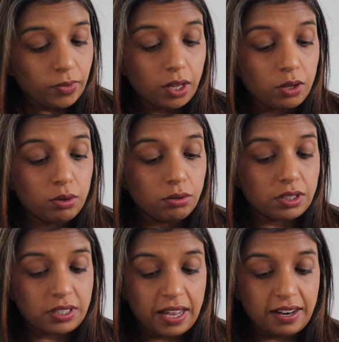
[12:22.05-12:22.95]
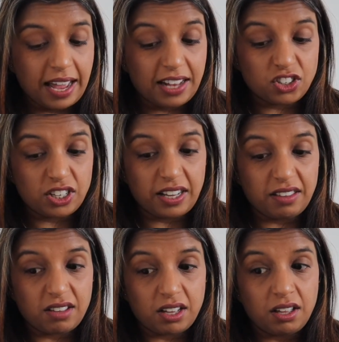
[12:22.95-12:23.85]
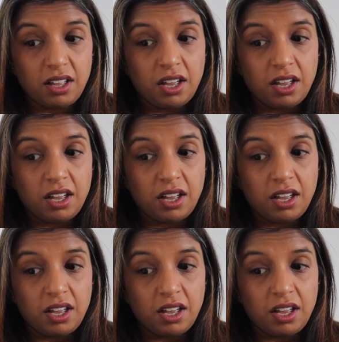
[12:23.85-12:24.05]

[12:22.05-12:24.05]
you'll tend actually that